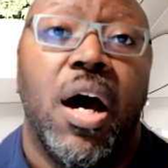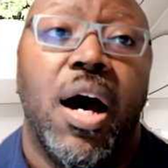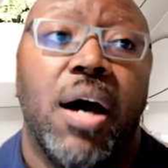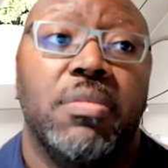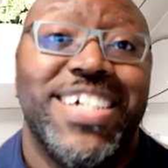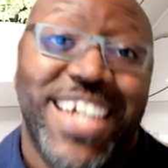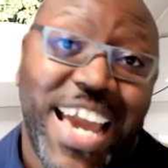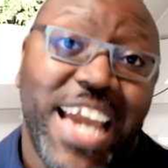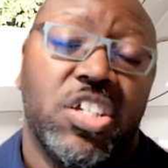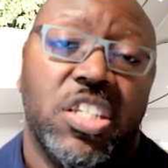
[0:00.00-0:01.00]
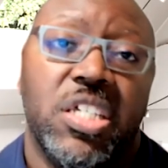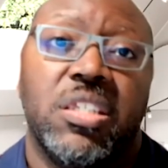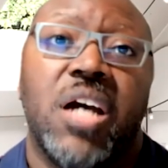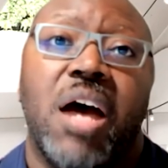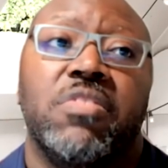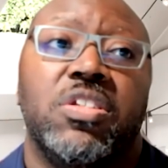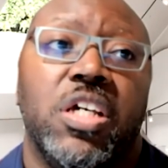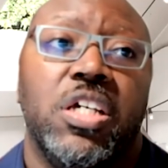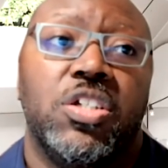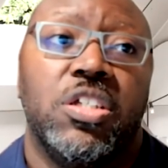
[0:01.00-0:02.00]
to engage in these
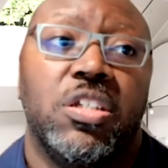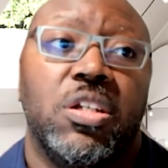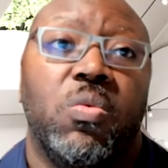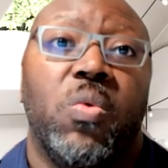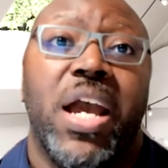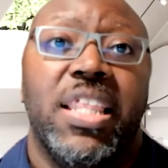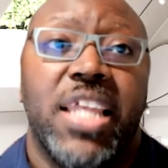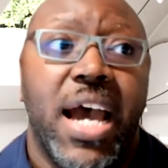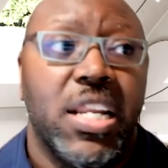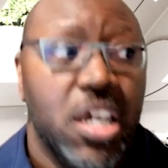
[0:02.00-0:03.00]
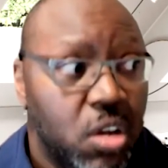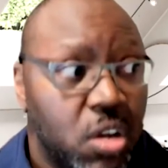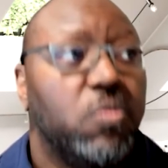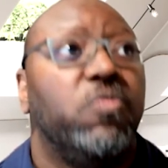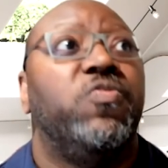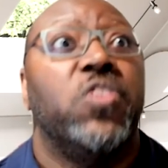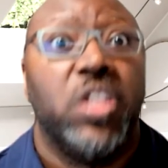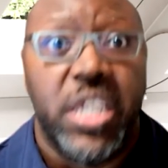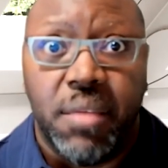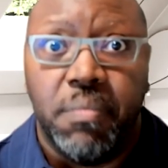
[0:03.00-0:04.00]
conversations in a way that
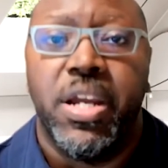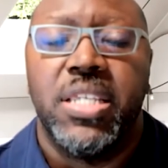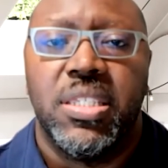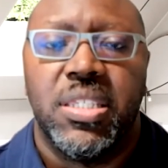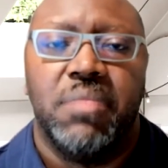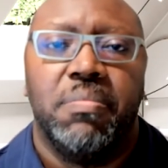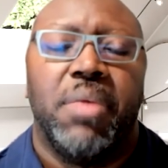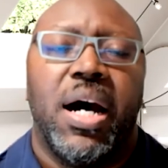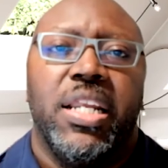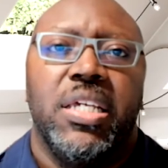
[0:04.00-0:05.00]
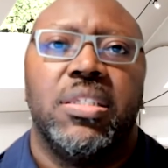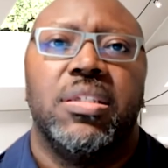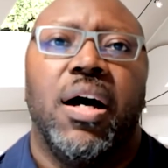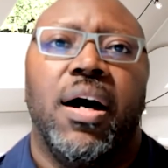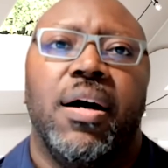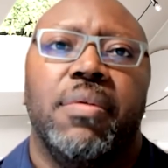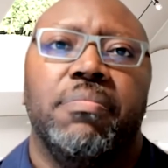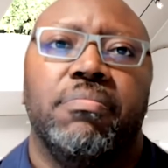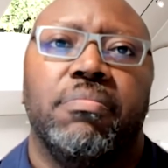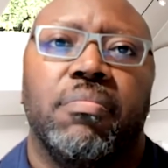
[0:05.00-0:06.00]
fully embraces and embodies
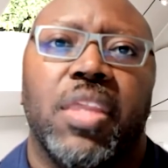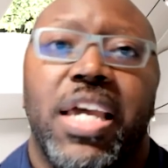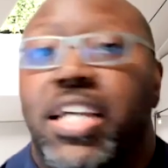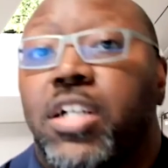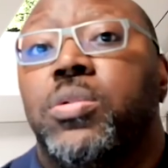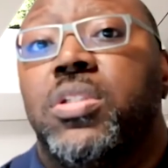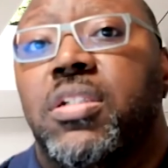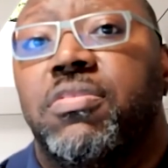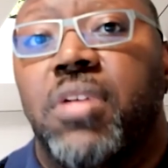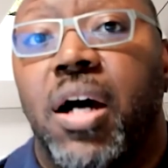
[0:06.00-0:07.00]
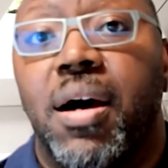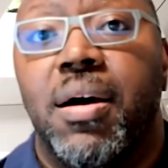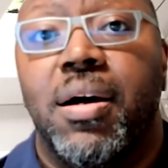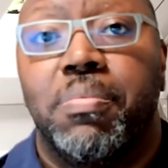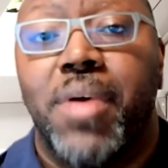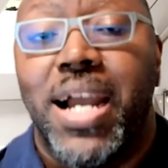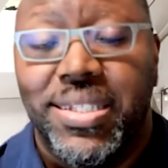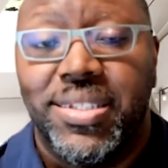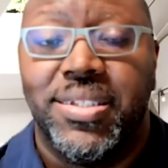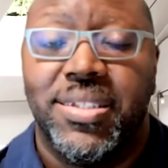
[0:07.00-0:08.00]
inclusive
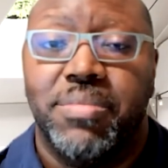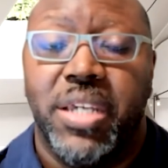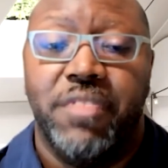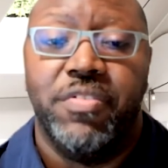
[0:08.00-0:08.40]
practices and behavior.